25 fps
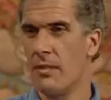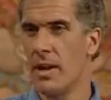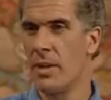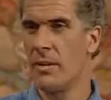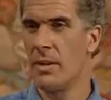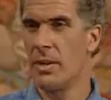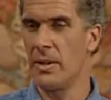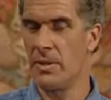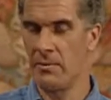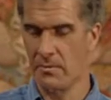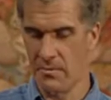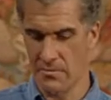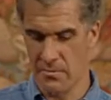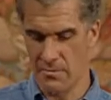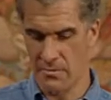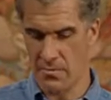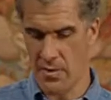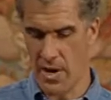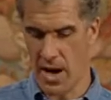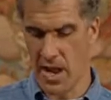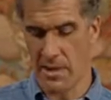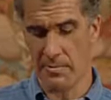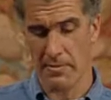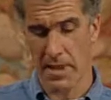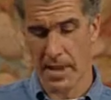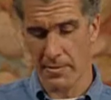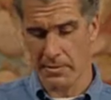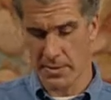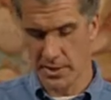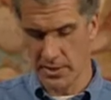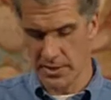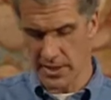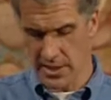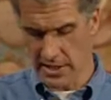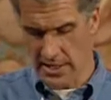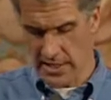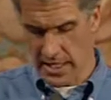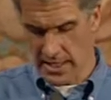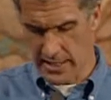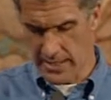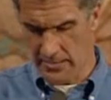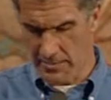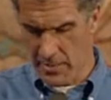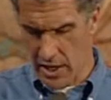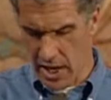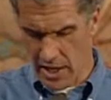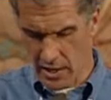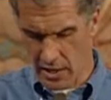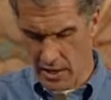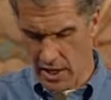May we pray? Perhaps you'd just like to
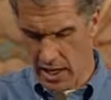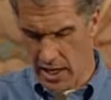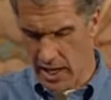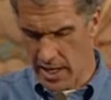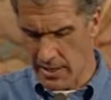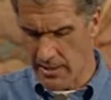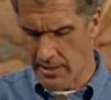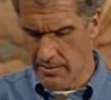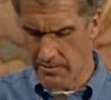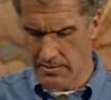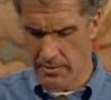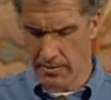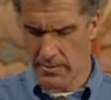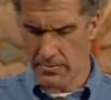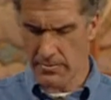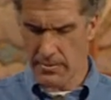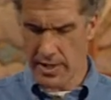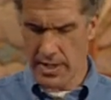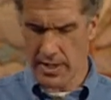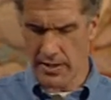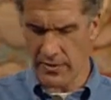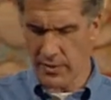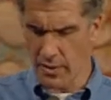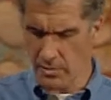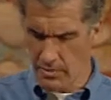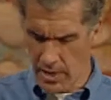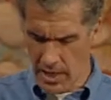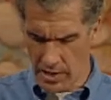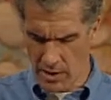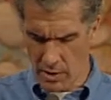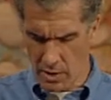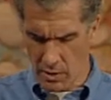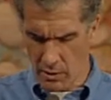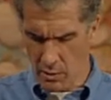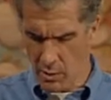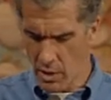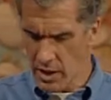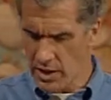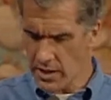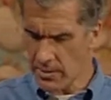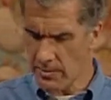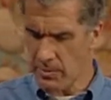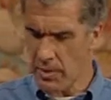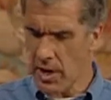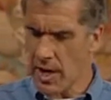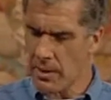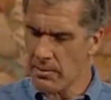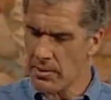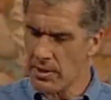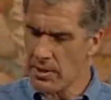bow your head. Many of you may not want to
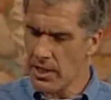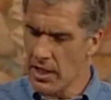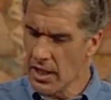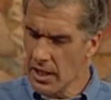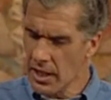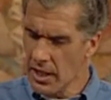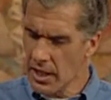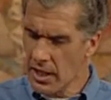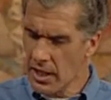pray, but